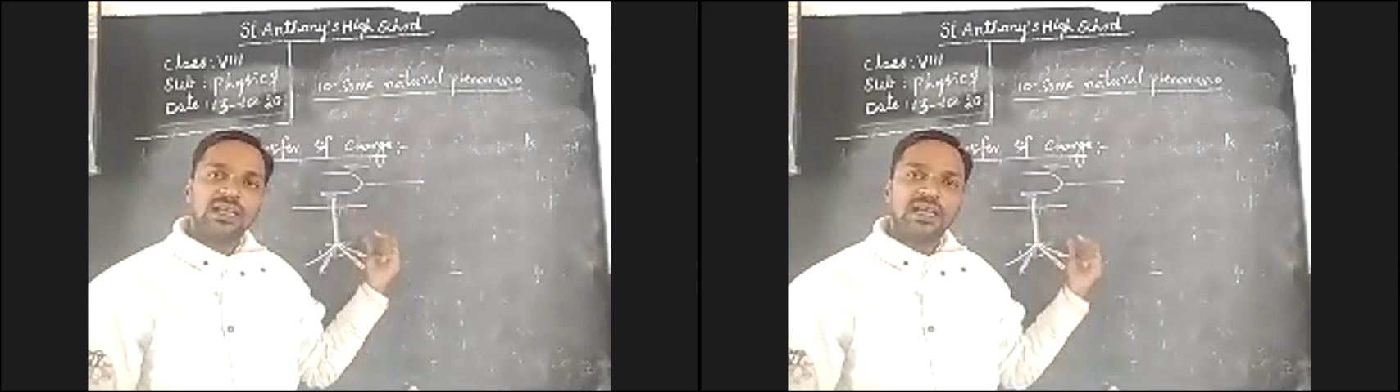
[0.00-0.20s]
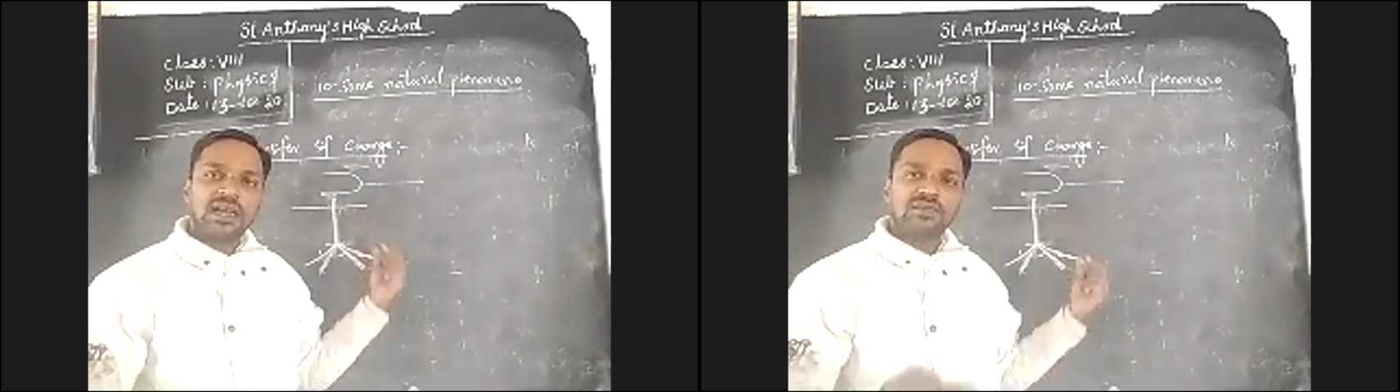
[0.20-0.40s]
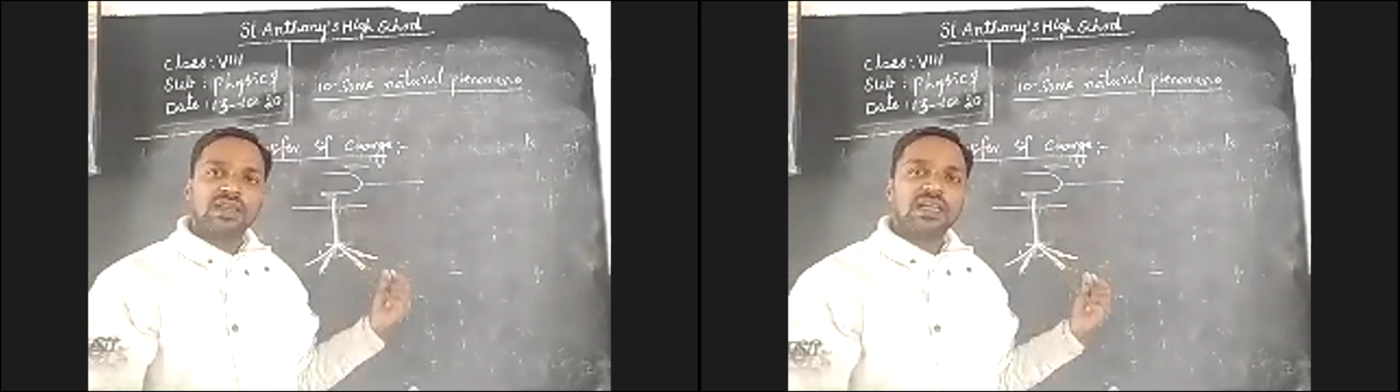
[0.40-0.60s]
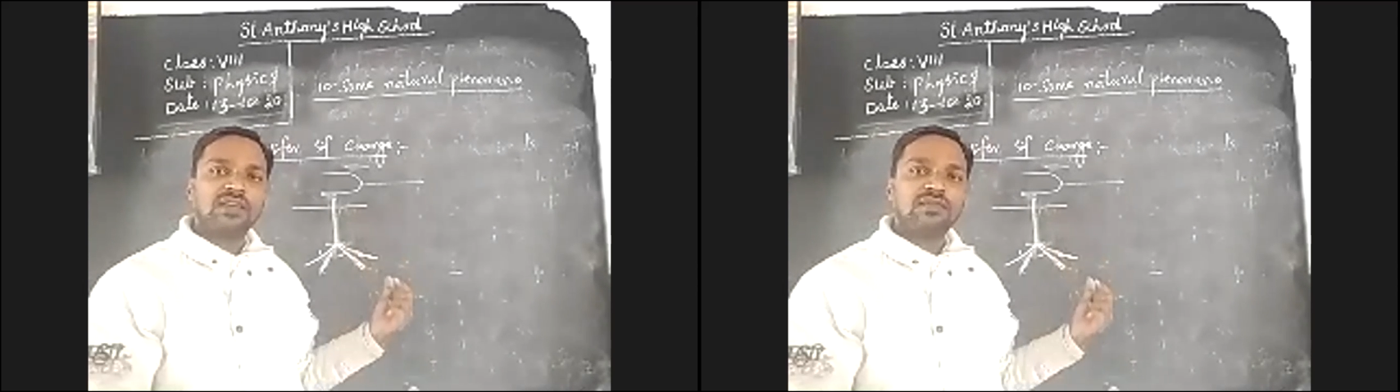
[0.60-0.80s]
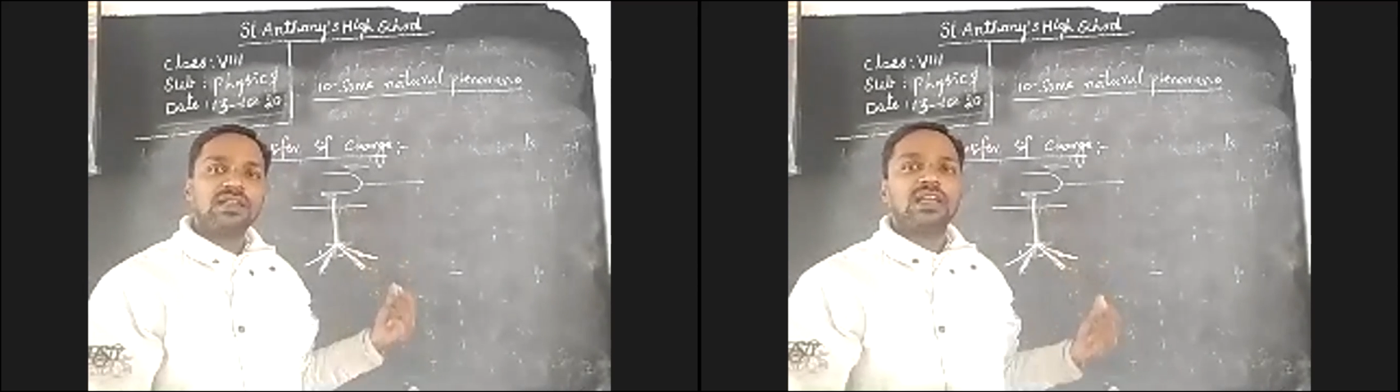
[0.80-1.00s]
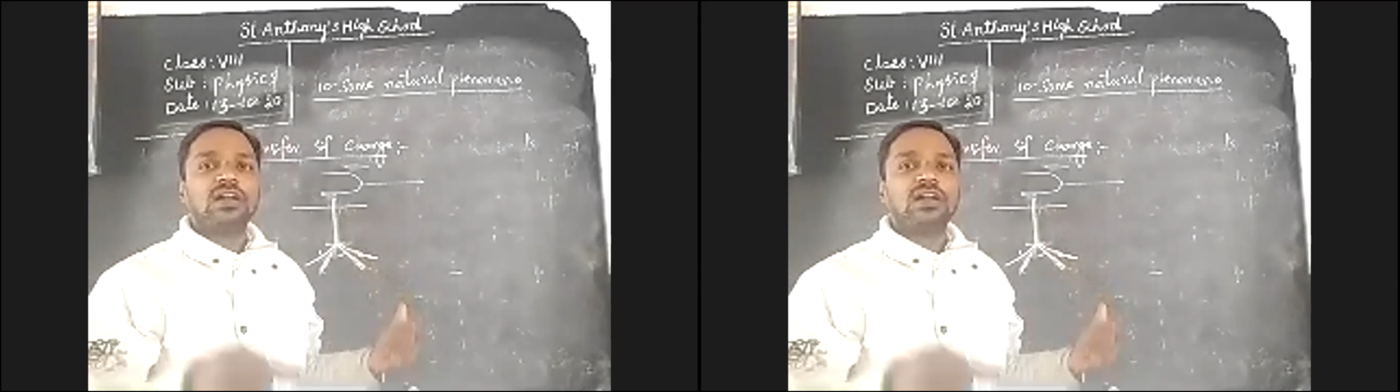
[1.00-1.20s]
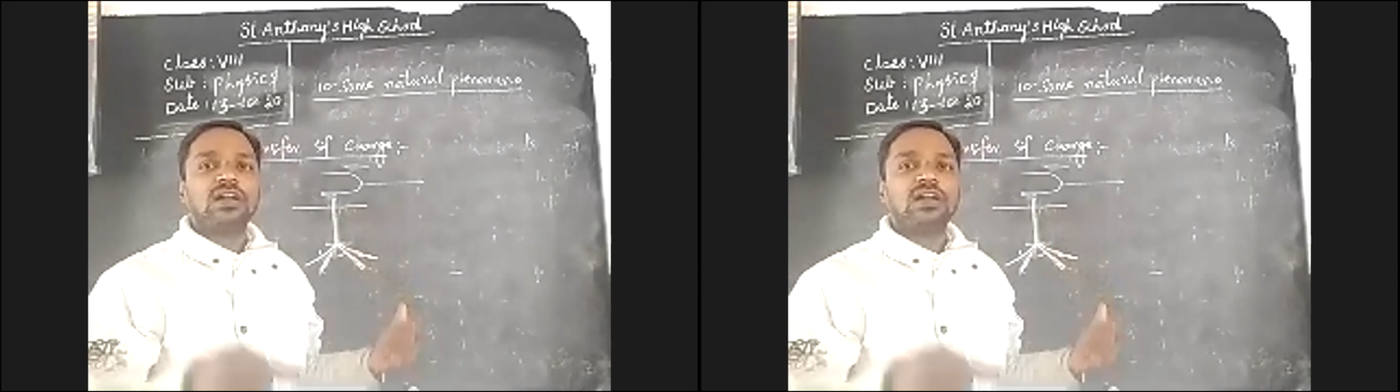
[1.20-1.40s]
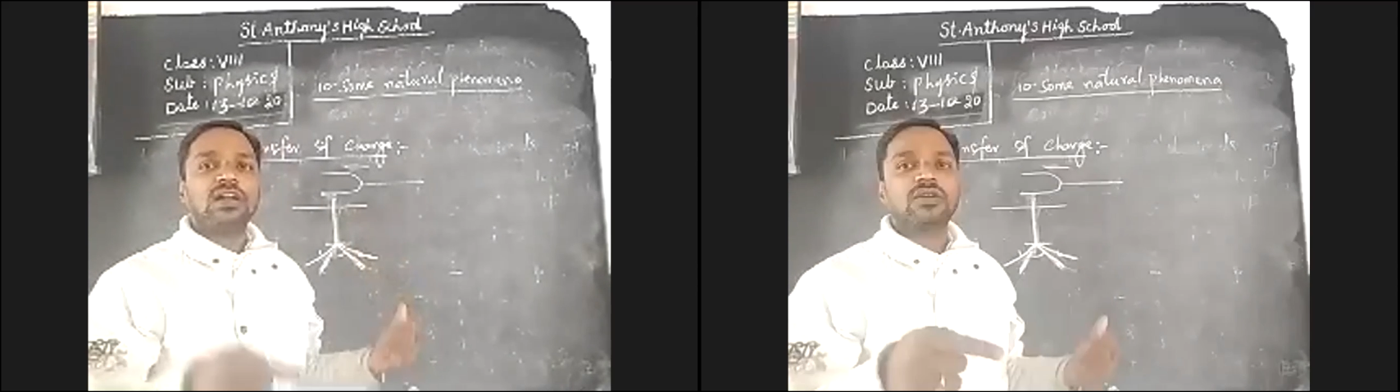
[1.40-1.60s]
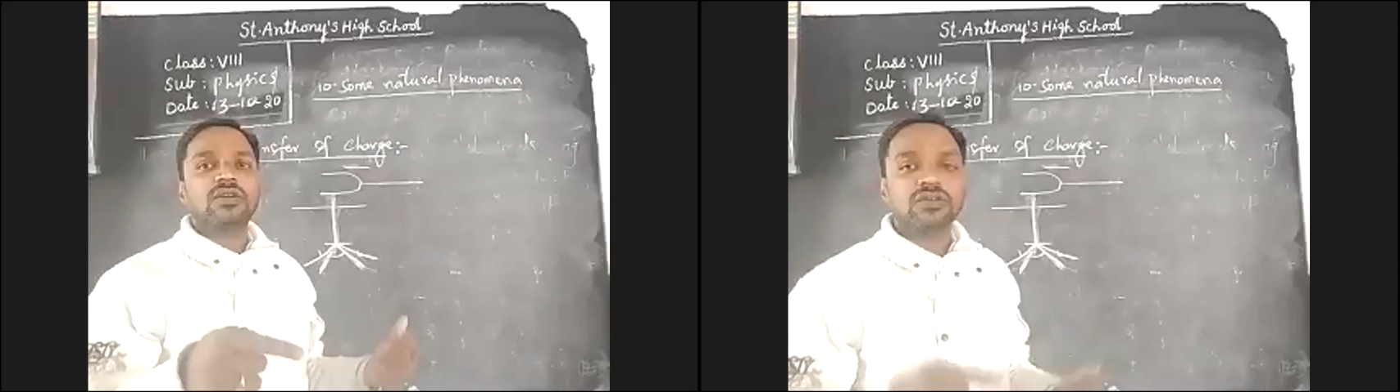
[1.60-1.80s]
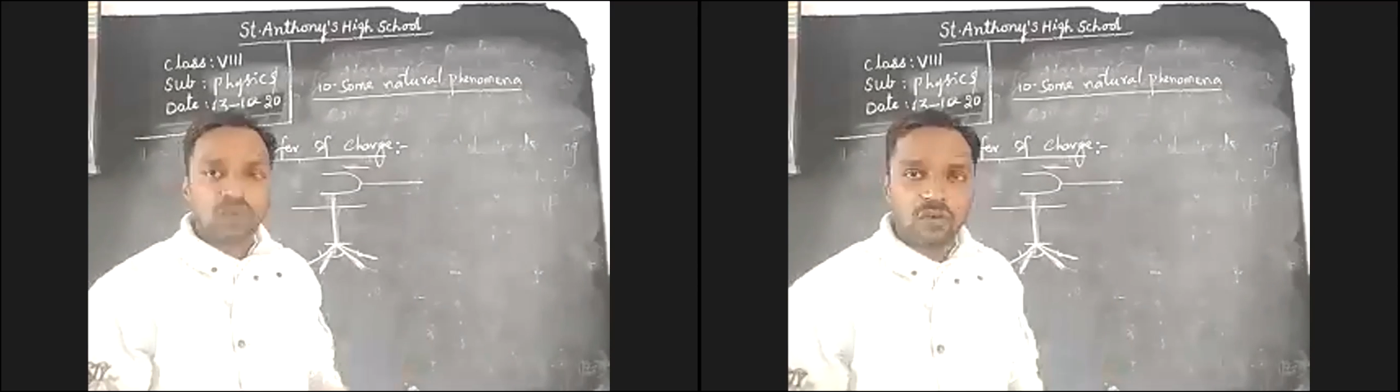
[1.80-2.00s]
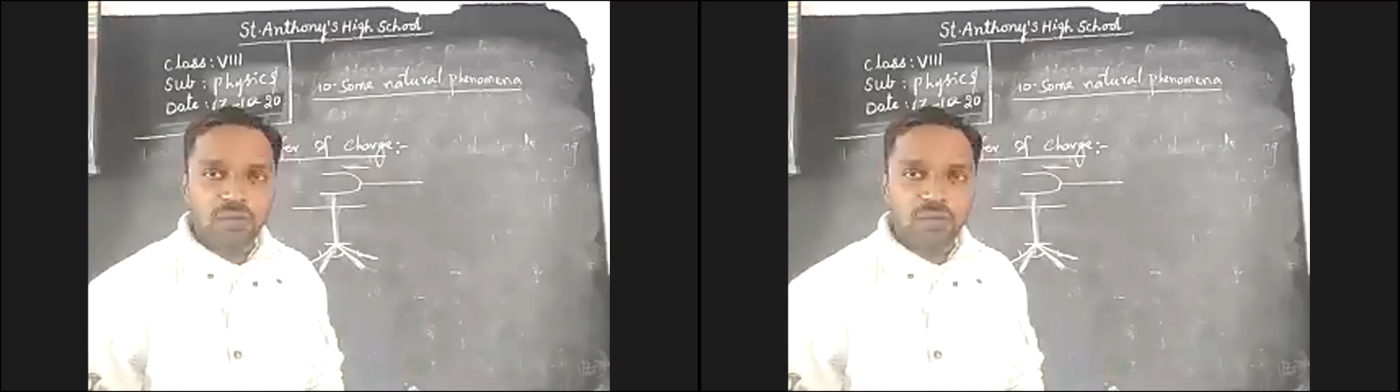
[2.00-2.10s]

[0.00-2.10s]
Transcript: and we are having electroscope